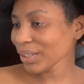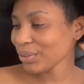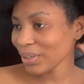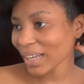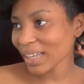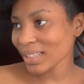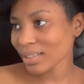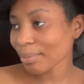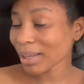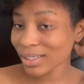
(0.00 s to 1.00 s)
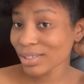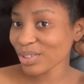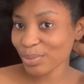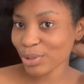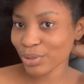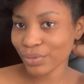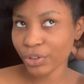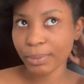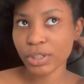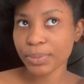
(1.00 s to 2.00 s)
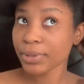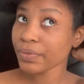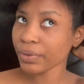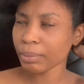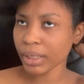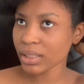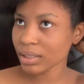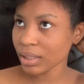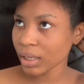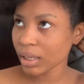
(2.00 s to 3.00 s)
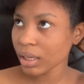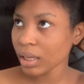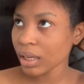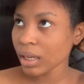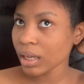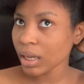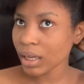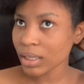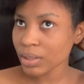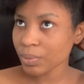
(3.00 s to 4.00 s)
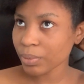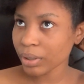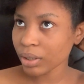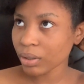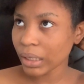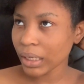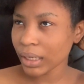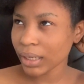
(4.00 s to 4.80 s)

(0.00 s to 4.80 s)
You guys, I'm actually supposed to film. I was supposed to film yesterday as well.